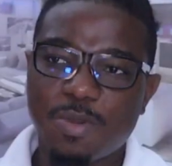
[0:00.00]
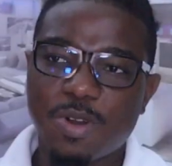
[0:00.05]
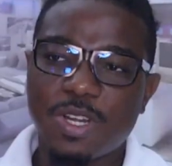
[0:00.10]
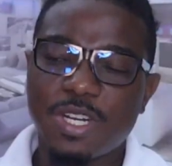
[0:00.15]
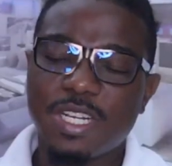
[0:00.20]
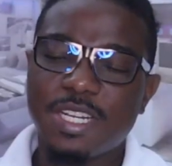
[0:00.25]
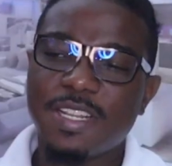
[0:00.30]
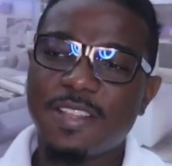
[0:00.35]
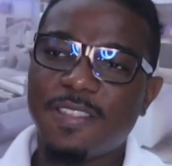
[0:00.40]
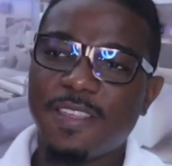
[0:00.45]

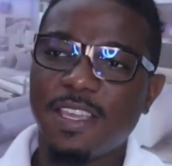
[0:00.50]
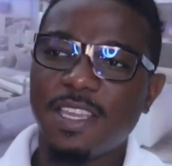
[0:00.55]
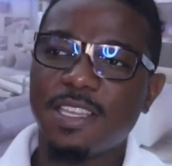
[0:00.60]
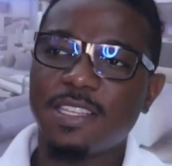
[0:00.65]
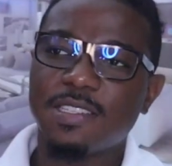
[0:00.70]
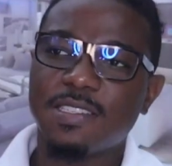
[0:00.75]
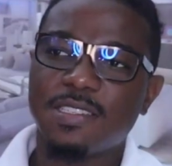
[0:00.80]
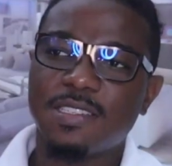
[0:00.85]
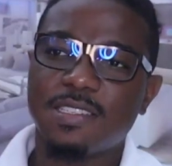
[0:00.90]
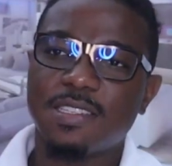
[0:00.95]
But the thing
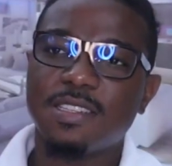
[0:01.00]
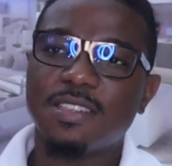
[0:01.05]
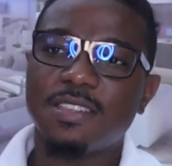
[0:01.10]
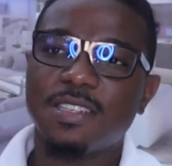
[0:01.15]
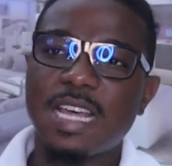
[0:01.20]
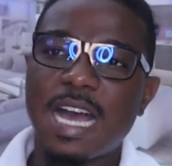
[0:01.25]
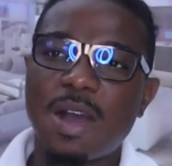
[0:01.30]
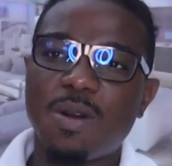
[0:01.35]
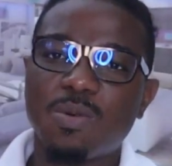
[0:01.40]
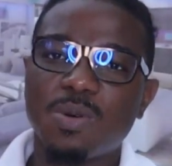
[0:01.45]
is,
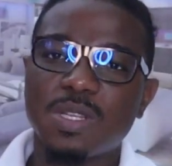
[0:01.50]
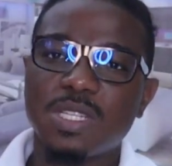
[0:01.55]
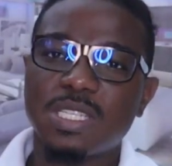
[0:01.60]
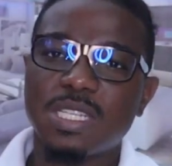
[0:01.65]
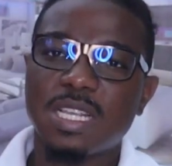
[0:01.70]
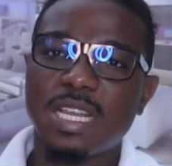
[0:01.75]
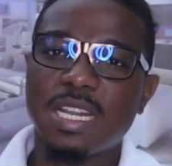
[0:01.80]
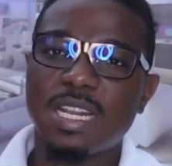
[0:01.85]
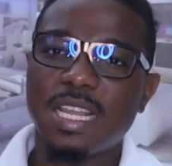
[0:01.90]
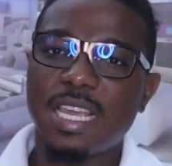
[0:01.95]
that was
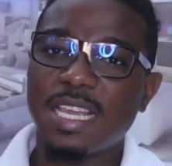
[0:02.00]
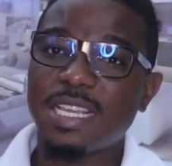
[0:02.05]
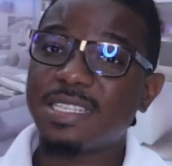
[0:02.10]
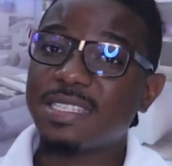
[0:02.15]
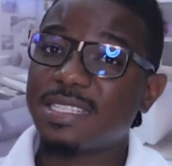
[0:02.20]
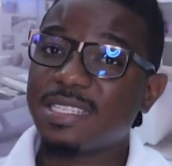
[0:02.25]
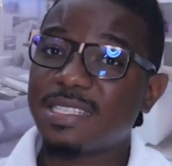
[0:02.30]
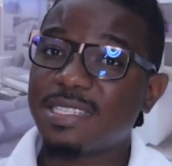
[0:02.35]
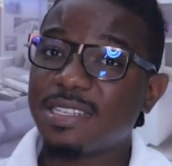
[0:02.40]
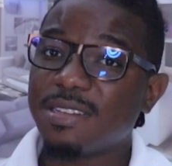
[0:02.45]
an
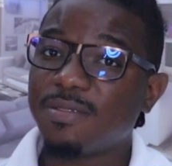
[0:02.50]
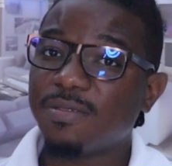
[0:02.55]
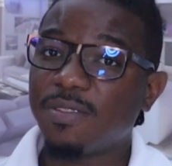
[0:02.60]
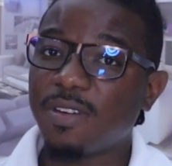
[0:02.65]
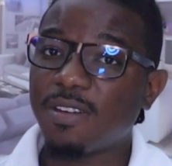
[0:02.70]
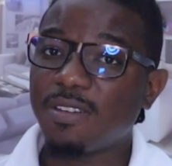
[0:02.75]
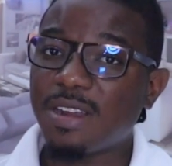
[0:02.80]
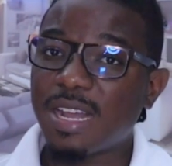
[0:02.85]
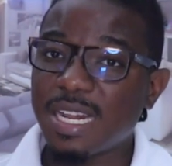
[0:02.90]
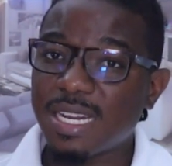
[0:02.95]
existing
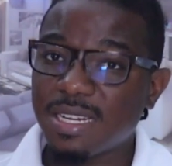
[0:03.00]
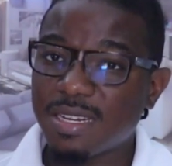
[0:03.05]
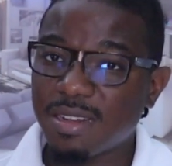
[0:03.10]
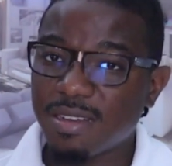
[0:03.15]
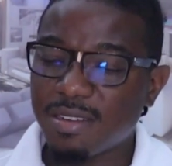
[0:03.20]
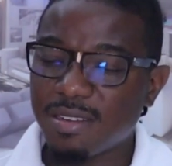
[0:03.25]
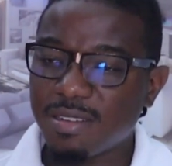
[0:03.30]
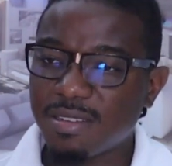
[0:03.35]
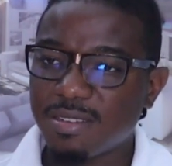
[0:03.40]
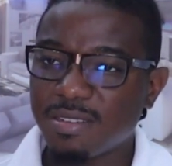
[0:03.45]

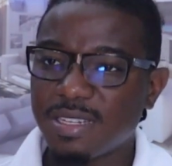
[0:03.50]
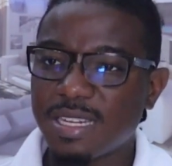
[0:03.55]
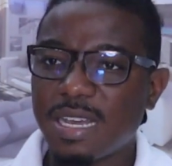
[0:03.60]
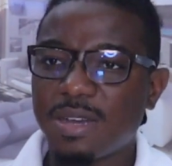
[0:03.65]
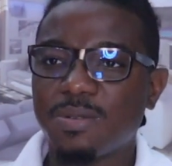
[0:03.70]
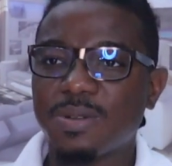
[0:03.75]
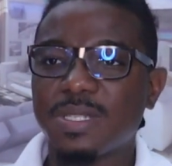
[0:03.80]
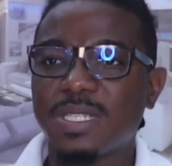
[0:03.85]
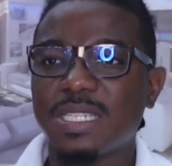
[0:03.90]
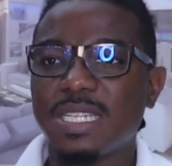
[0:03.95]
veranda
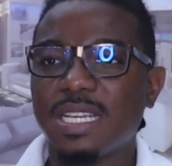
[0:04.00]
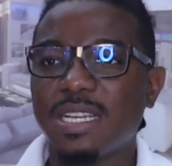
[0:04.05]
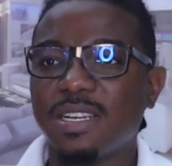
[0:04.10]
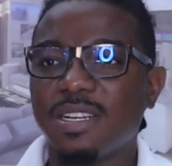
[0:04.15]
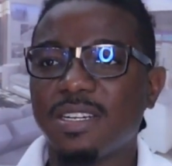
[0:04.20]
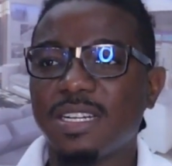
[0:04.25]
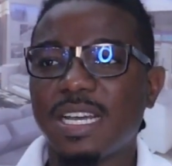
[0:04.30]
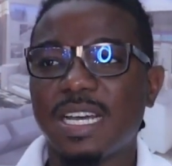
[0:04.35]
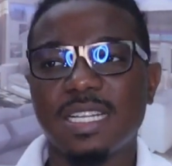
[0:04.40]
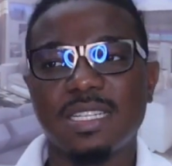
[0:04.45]
that was
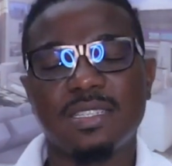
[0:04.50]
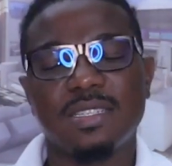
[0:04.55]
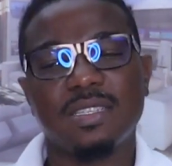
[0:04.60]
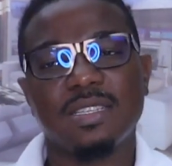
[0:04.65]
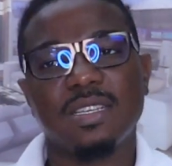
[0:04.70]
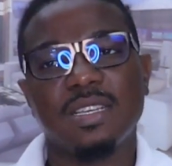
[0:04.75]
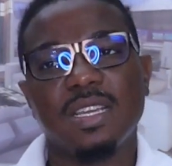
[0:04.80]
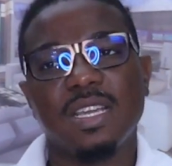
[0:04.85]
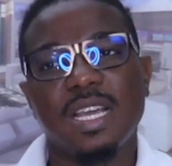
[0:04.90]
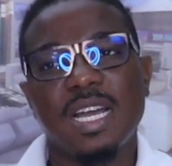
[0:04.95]
there that
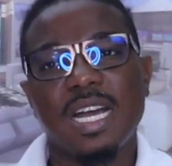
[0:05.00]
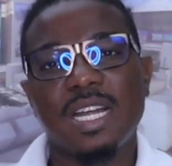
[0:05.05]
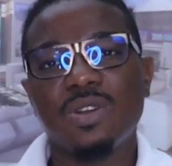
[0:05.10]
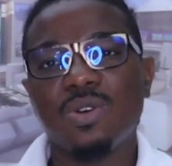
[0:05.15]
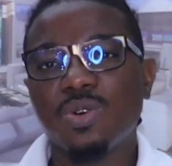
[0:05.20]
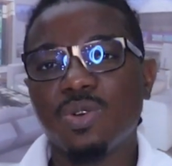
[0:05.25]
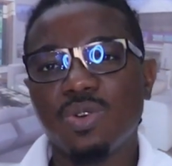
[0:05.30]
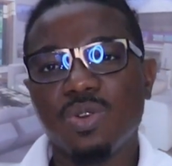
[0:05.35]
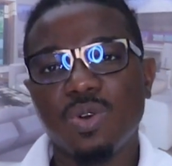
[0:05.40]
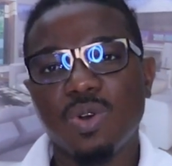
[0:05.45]
I
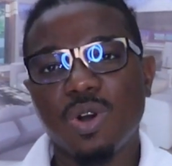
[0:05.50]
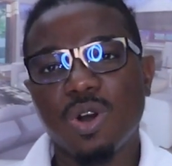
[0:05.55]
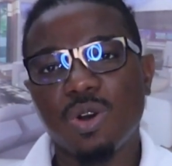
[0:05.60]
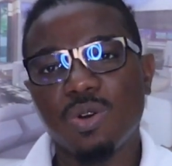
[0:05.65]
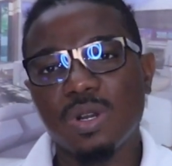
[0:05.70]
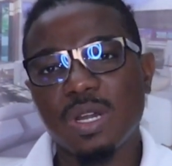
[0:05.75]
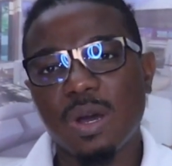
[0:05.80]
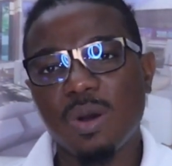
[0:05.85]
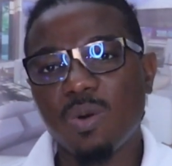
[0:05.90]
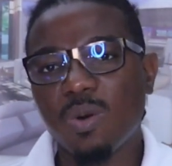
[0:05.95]
don't know
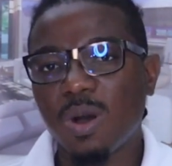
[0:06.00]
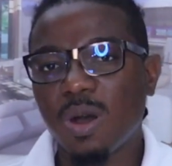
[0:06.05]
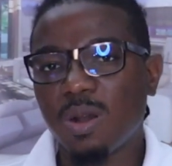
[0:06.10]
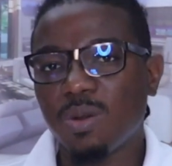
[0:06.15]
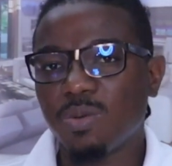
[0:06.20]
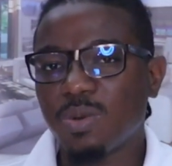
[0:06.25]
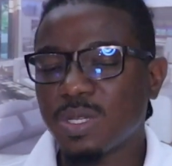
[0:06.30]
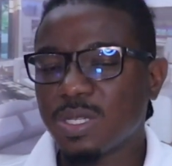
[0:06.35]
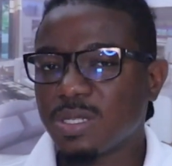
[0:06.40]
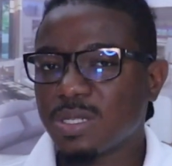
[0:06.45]
how that
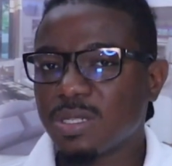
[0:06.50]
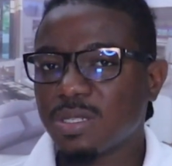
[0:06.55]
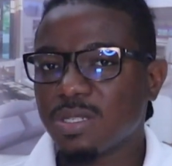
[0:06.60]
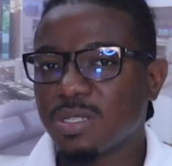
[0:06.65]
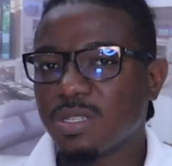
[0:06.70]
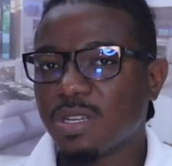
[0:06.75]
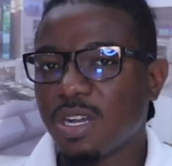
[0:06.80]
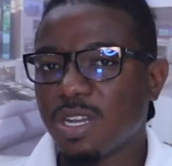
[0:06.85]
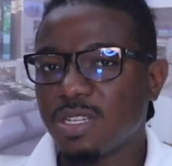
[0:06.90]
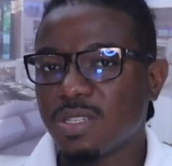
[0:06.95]
wall was
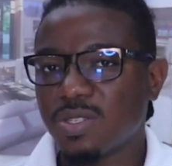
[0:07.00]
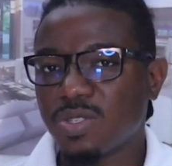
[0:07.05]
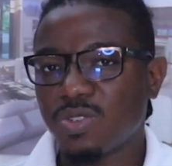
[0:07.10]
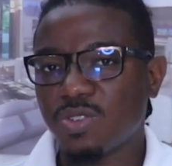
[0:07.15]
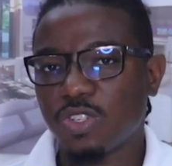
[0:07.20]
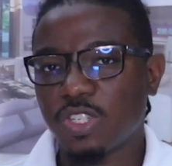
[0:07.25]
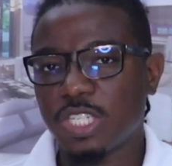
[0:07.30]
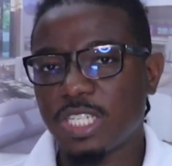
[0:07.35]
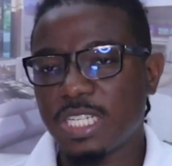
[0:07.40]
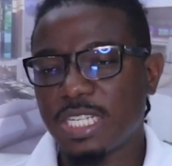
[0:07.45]

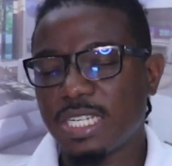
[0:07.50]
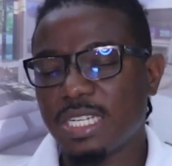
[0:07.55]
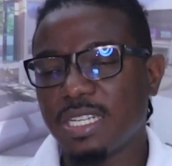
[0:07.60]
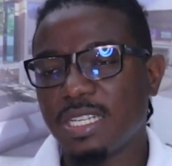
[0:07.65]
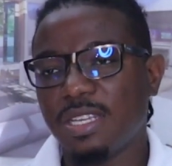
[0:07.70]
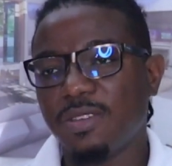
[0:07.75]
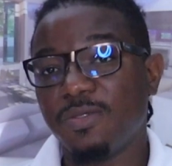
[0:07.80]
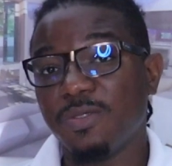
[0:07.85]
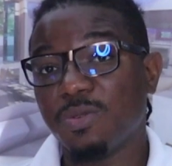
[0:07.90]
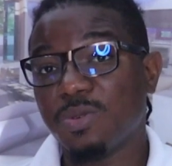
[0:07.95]
constructed,
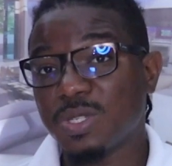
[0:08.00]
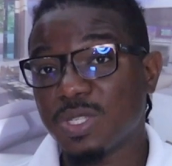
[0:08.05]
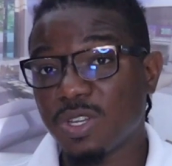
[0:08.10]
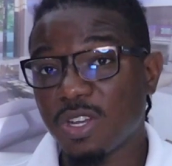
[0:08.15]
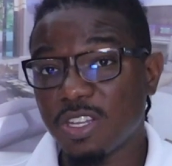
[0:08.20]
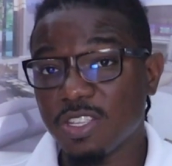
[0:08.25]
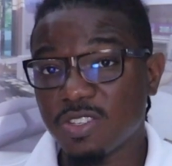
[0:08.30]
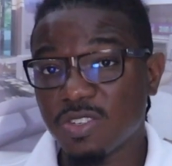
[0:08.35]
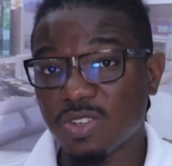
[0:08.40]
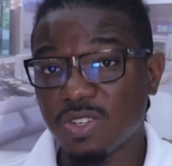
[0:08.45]
if it was
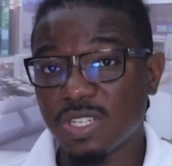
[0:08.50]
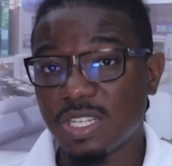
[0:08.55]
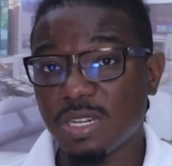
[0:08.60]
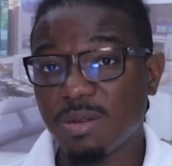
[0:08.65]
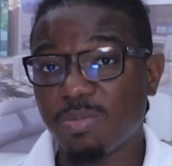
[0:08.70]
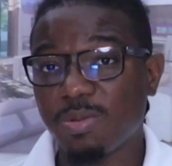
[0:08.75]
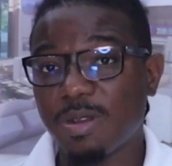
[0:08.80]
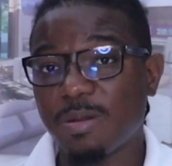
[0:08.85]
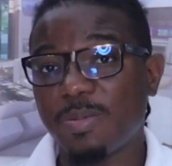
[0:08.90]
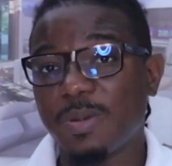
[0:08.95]

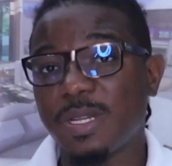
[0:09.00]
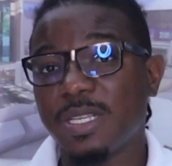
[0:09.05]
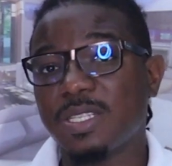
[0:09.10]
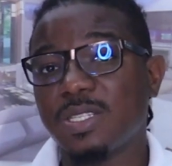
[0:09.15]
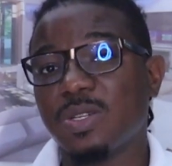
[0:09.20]
constructed properly.